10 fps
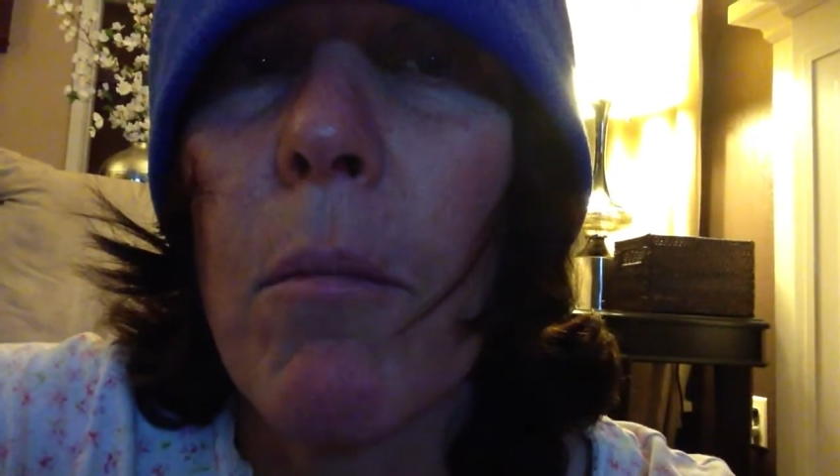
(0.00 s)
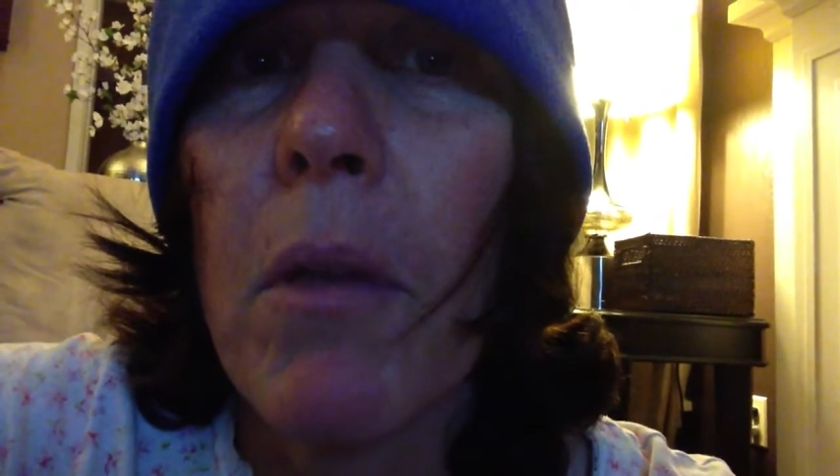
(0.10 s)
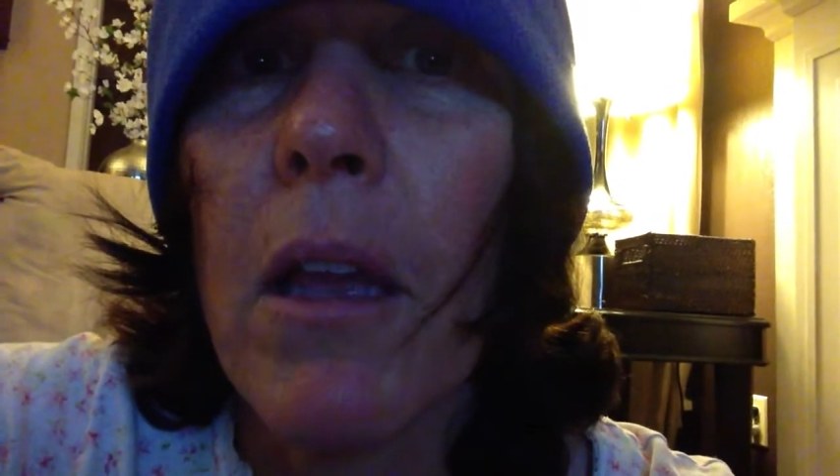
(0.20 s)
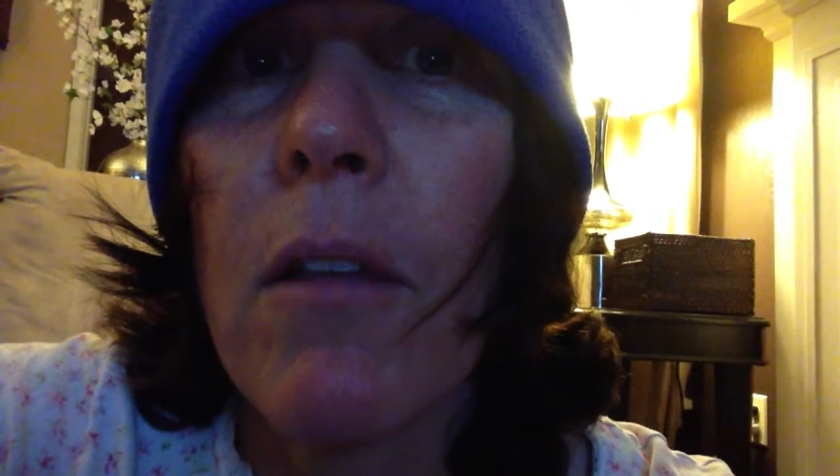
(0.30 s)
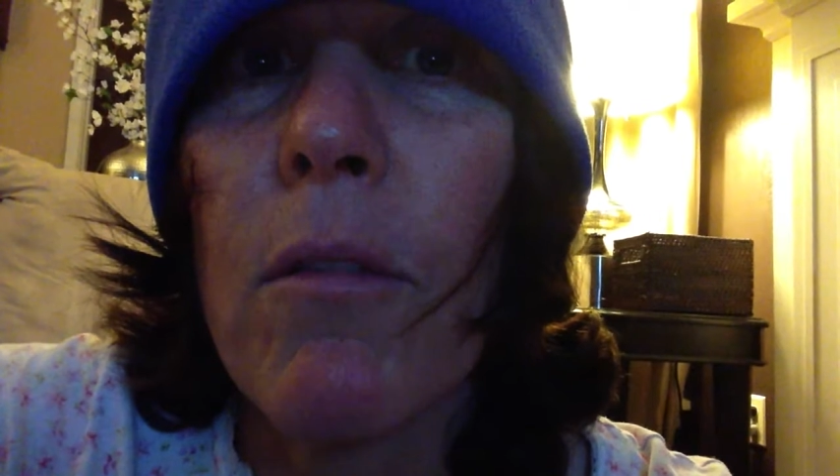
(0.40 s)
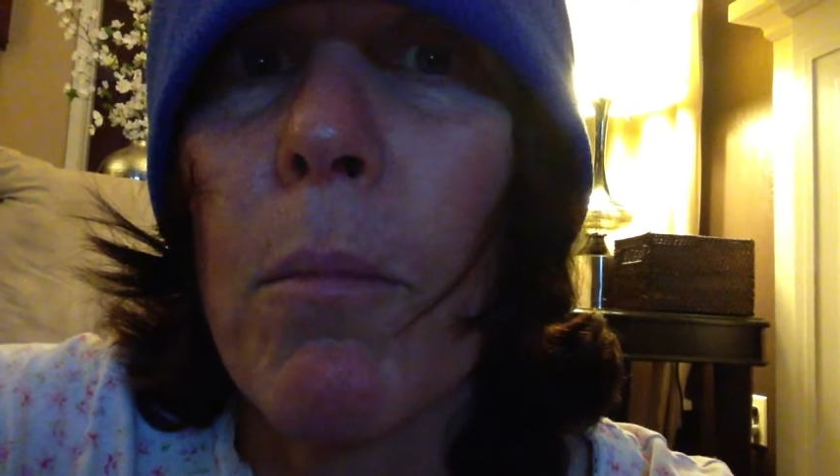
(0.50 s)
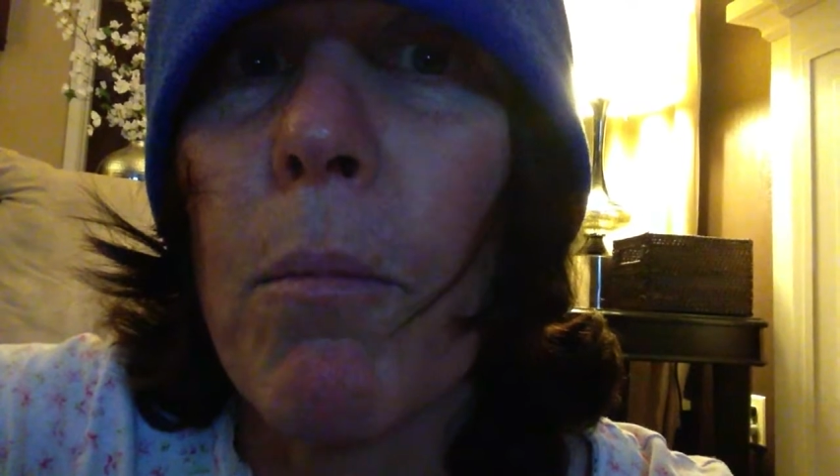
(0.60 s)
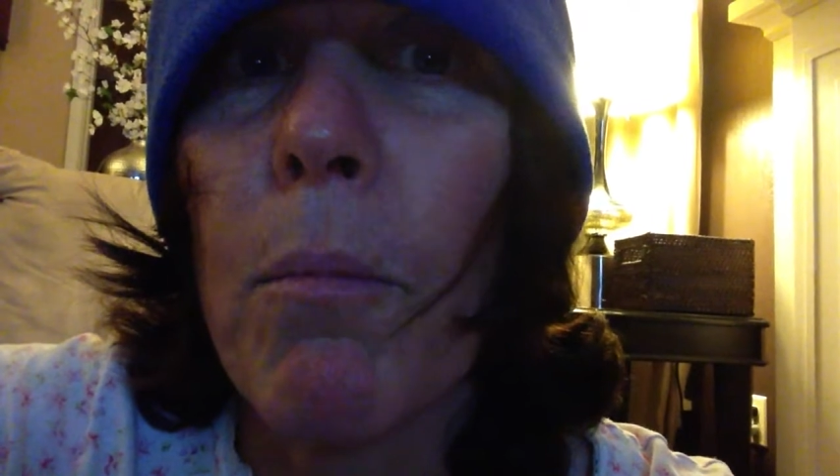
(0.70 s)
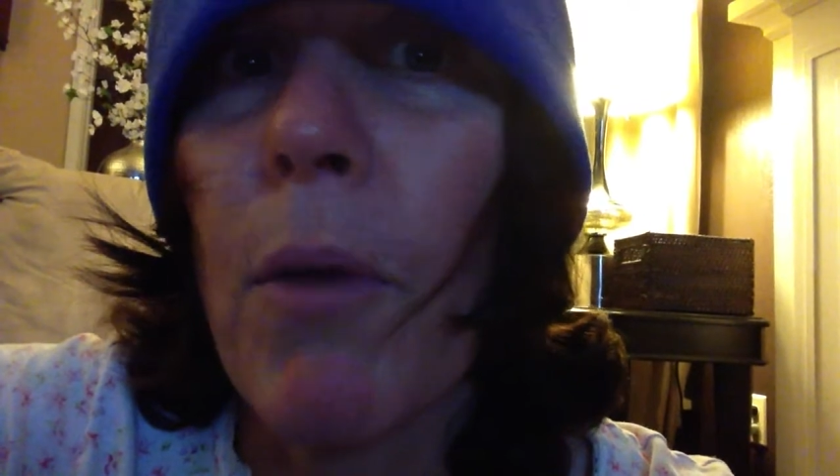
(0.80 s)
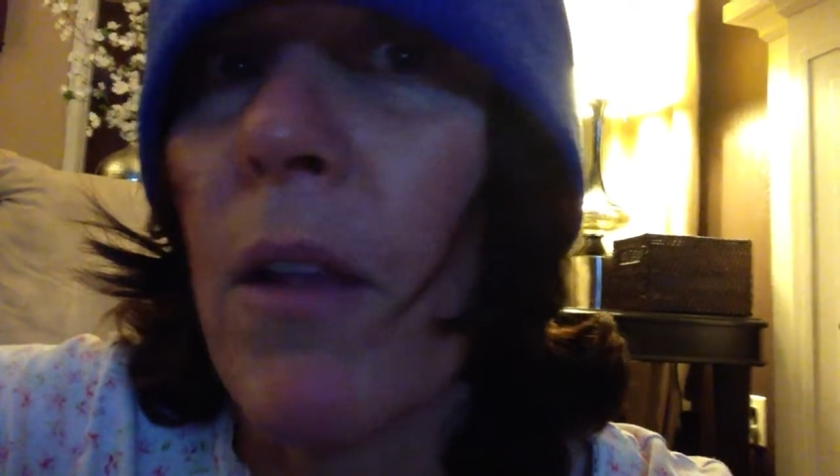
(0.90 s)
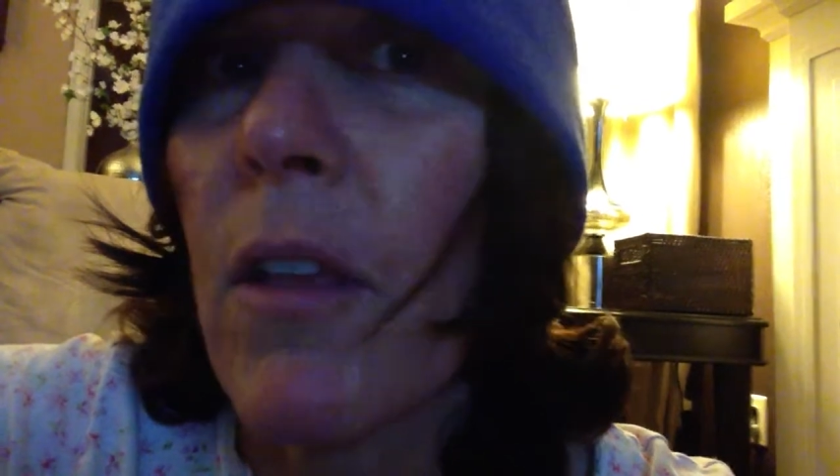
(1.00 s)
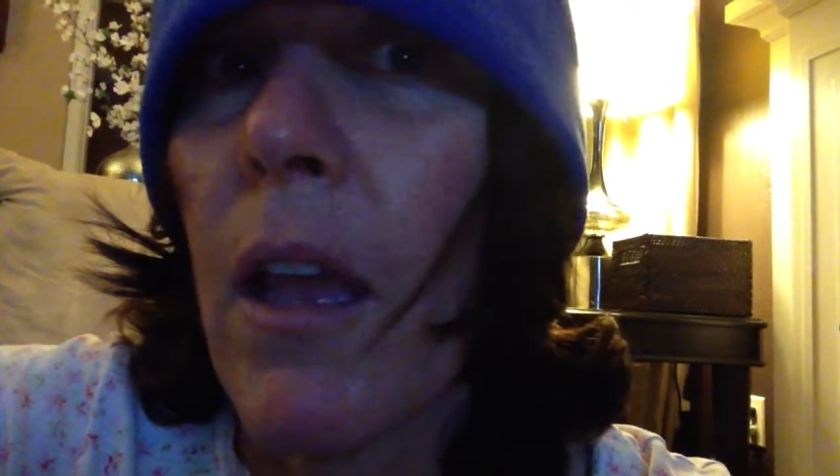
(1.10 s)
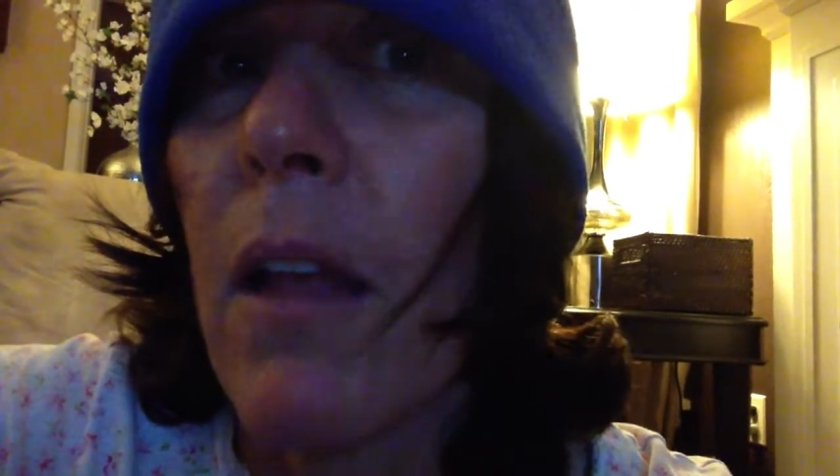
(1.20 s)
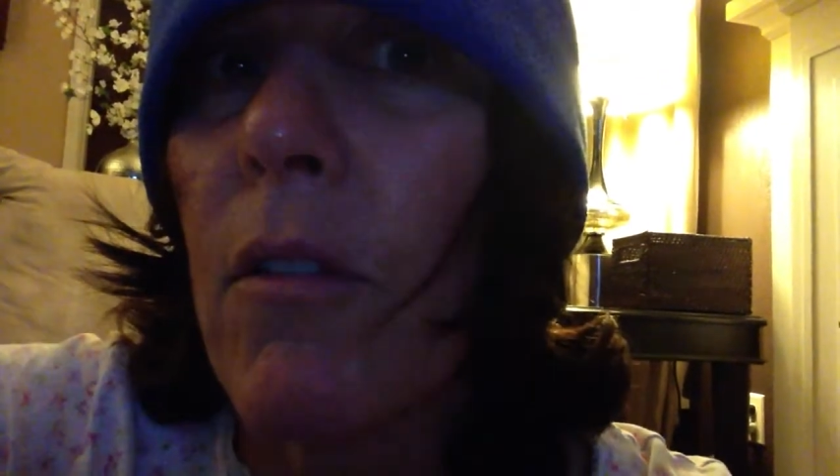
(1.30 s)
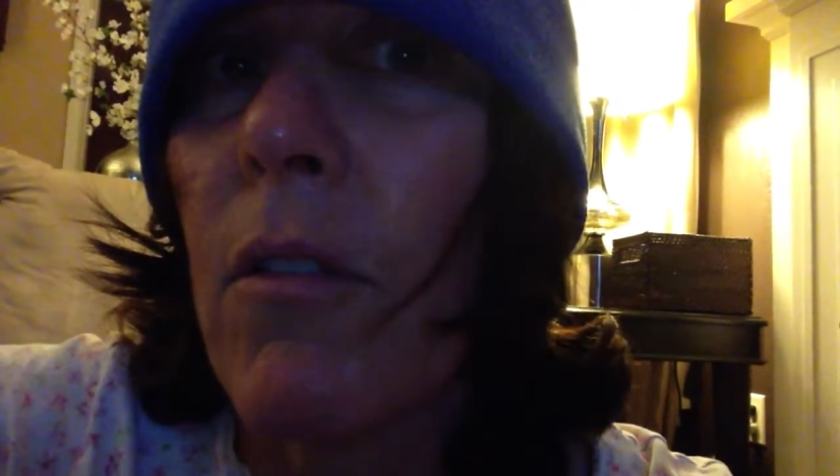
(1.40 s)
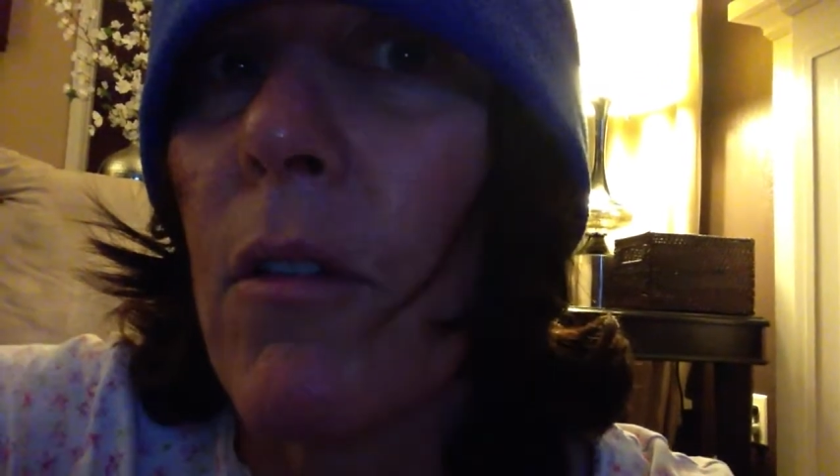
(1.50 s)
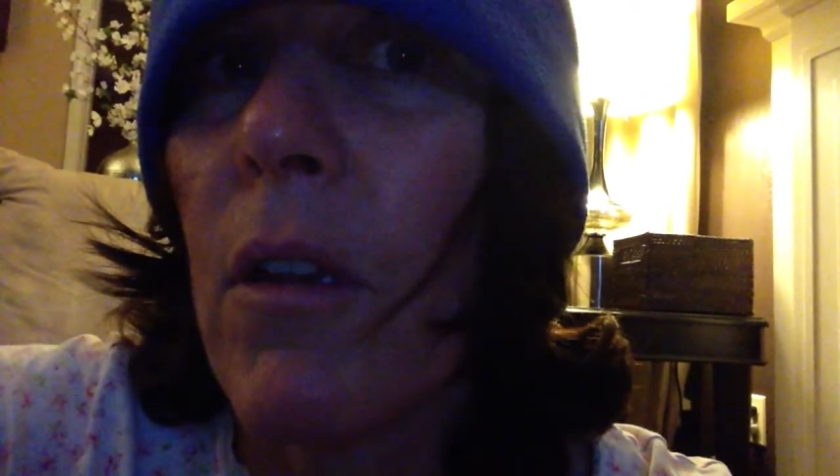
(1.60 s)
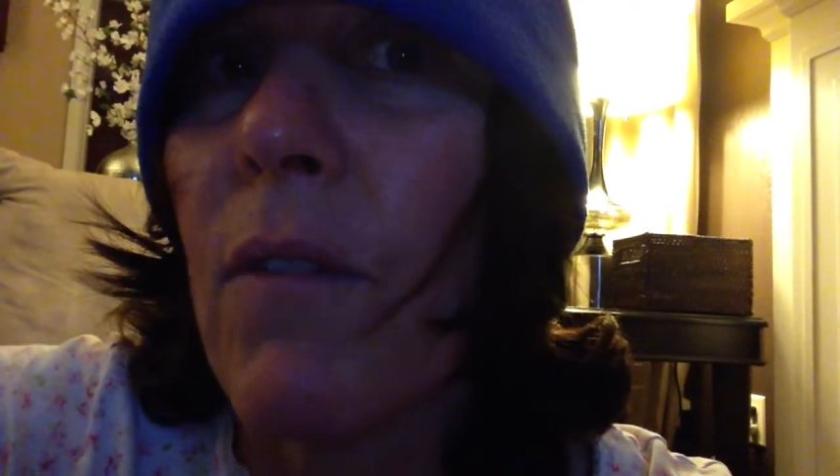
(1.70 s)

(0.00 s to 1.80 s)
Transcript: Because breast cancer,